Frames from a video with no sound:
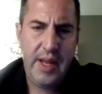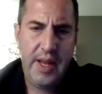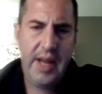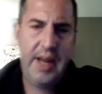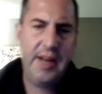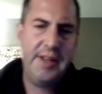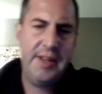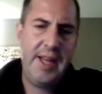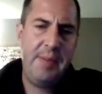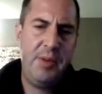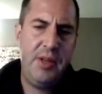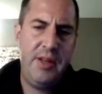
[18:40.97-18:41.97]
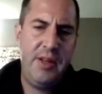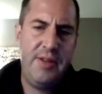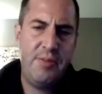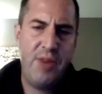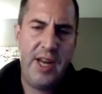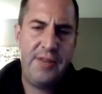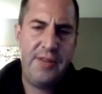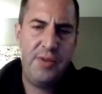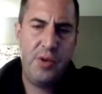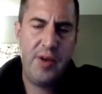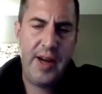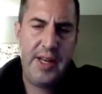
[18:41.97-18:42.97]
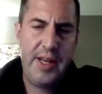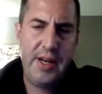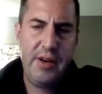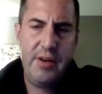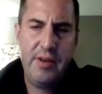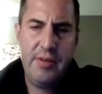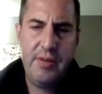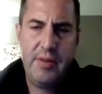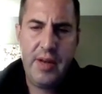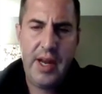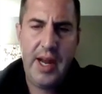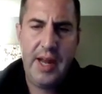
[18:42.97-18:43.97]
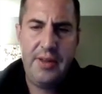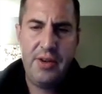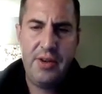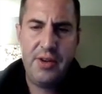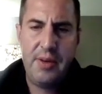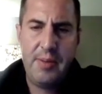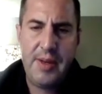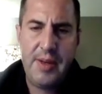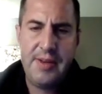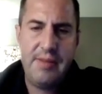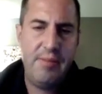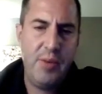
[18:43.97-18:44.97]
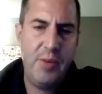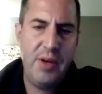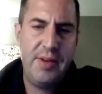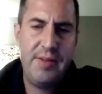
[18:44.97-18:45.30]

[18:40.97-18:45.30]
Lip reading: An example of a price floor right here, and there's going to be what is